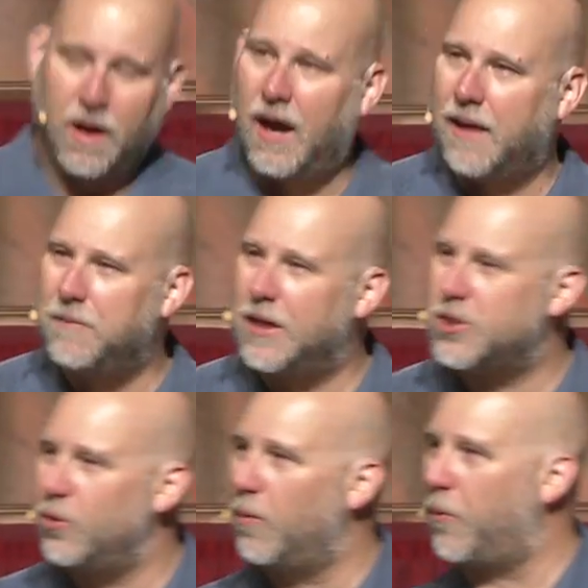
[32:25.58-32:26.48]
I
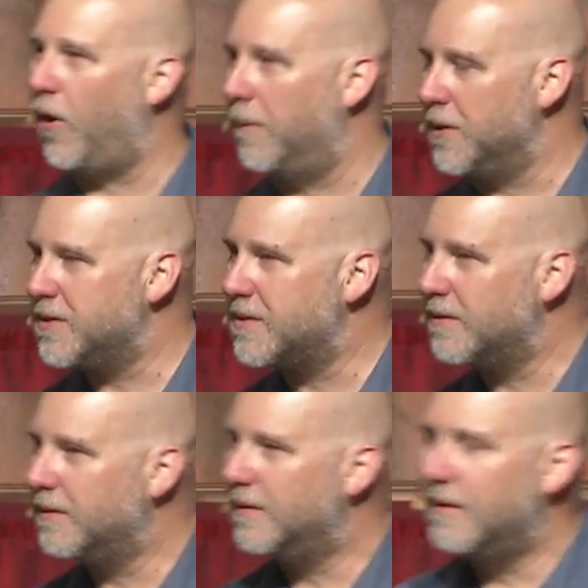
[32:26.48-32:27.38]
made you a promise.
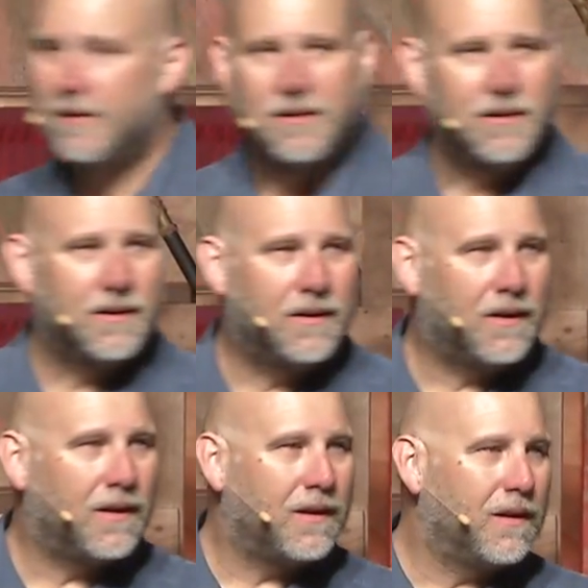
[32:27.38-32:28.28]

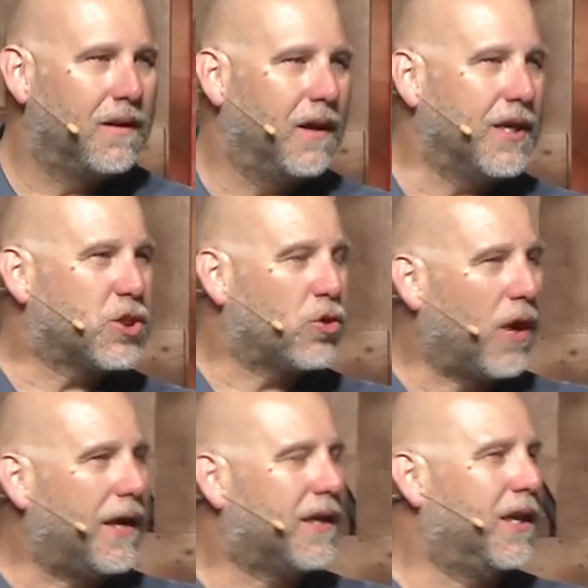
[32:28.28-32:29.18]
I
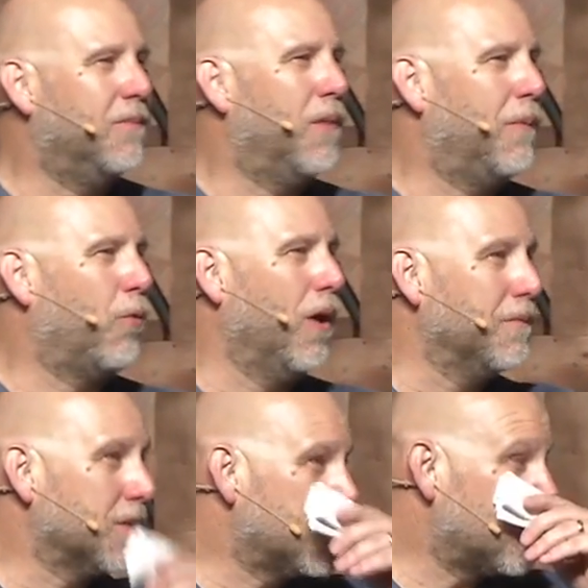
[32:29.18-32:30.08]
try to keep my
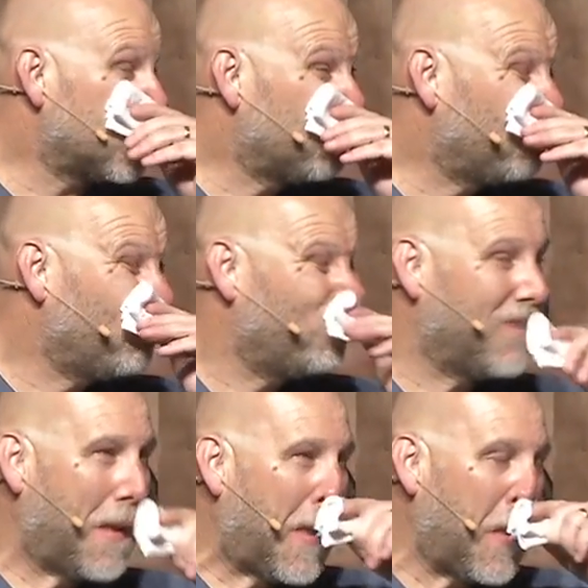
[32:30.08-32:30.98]
promises.
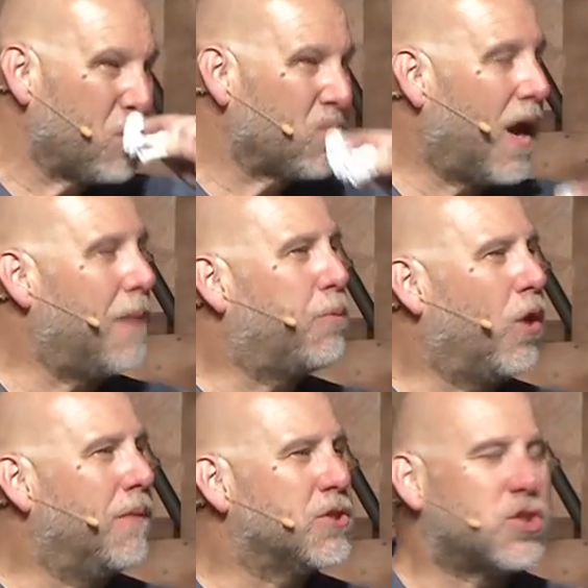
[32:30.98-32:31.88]
I
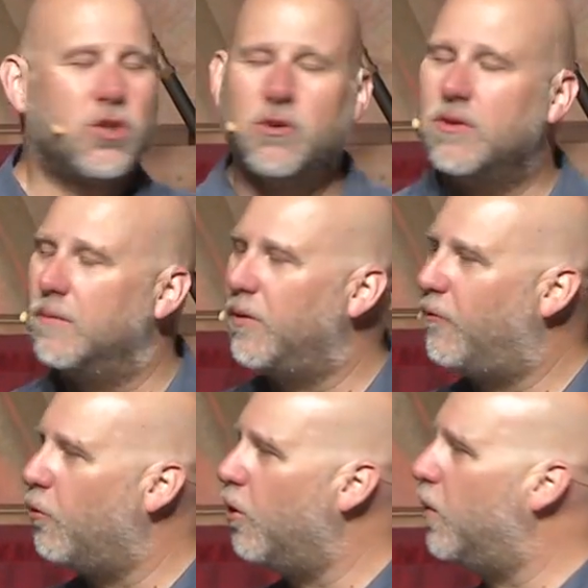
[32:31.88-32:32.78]
promised you that
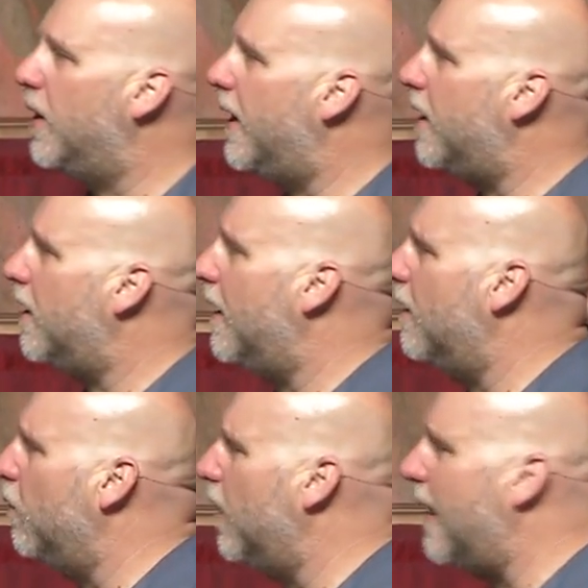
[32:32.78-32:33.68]
before we
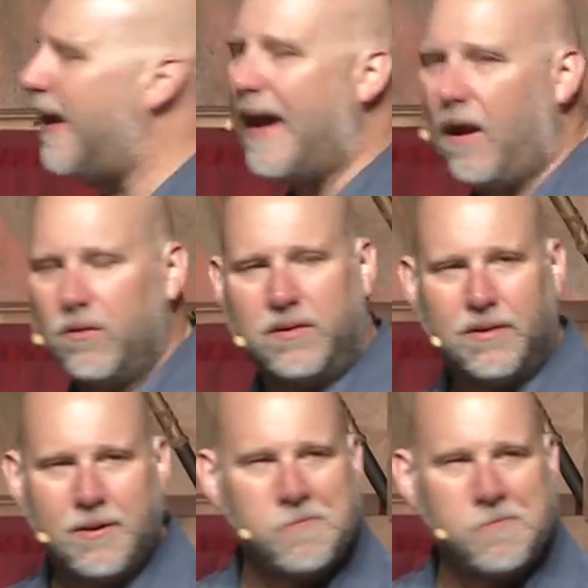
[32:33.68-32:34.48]
let out,